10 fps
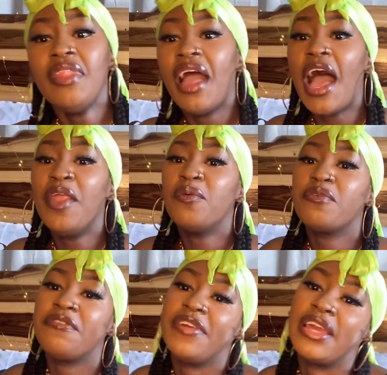I don't
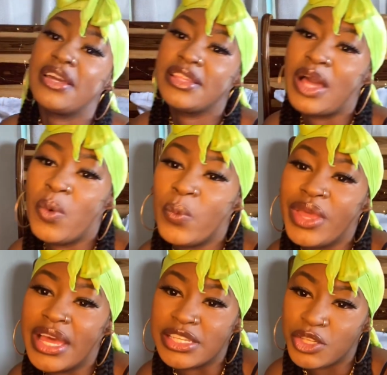think that we
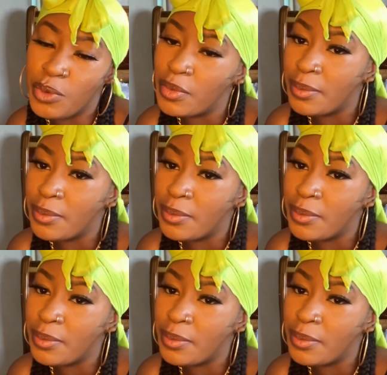as human